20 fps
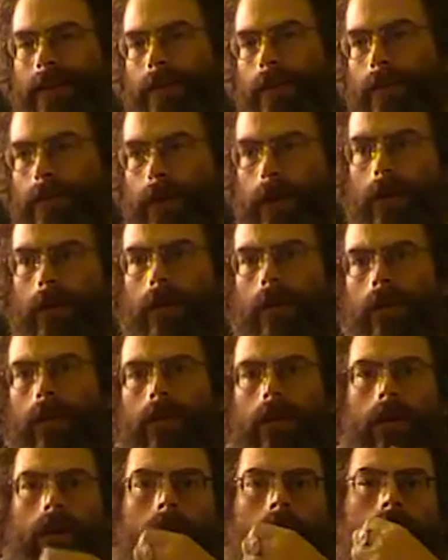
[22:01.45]
revealed,
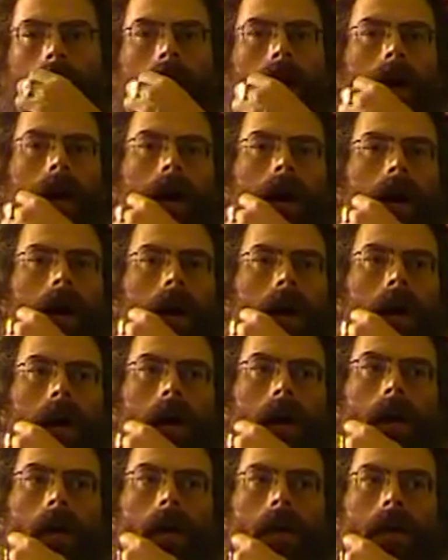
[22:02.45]

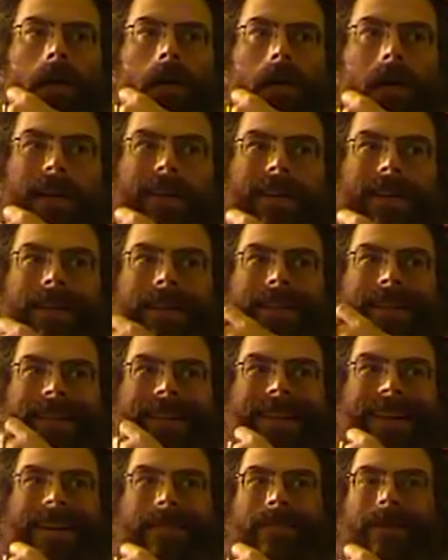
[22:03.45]
uh,
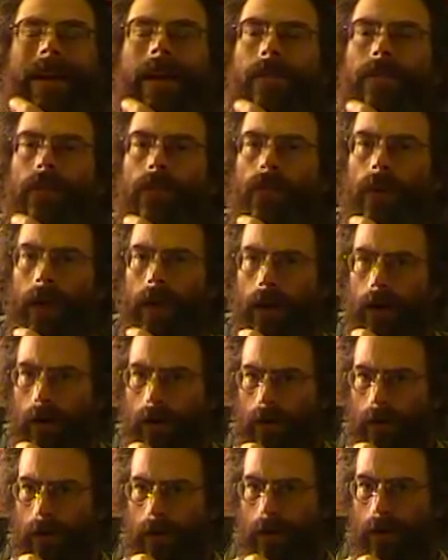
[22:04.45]
it becomes weaker
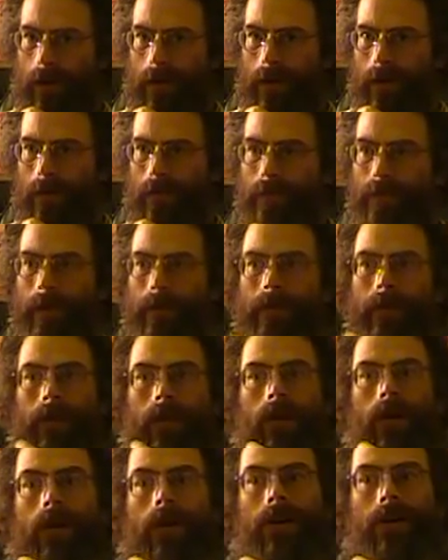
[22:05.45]
people
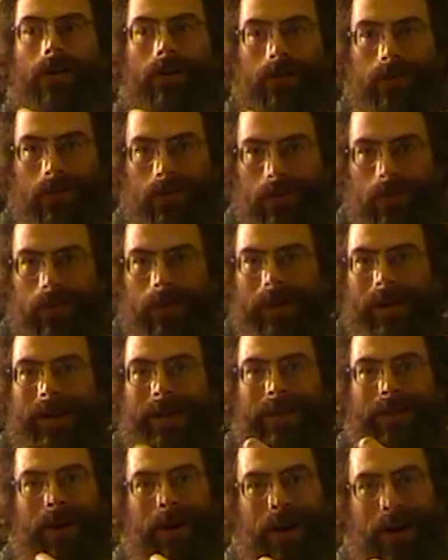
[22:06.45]
learn who
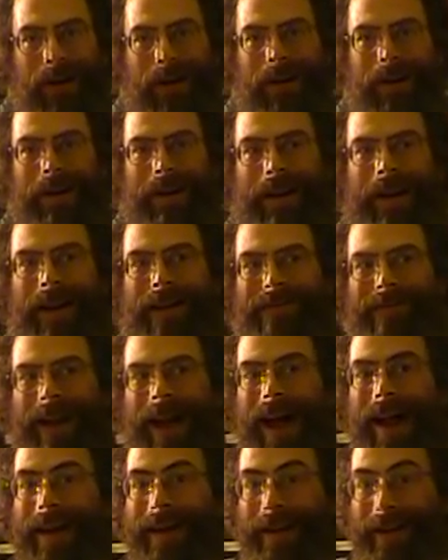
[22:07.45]
the Harkonnen have
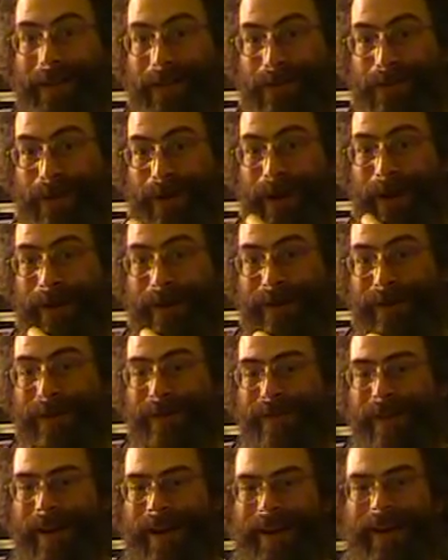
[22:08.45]
gotten as traitors,
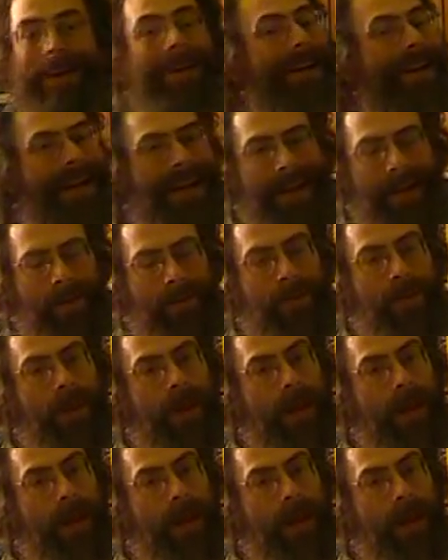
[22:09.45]
right? If the